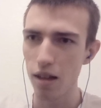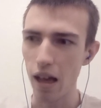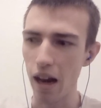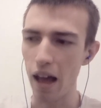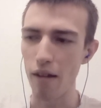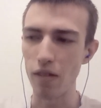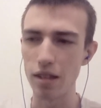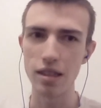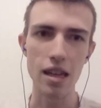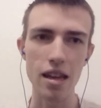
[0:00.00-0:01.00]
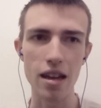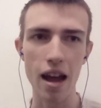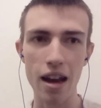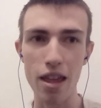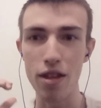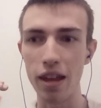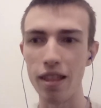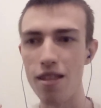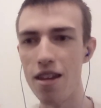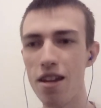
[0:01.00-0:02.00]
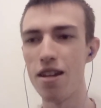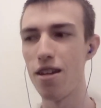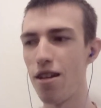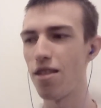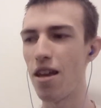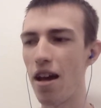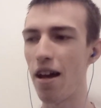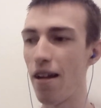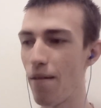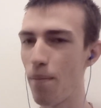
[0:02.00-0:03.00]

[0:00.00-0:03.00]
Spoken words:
and I haven't seen anything that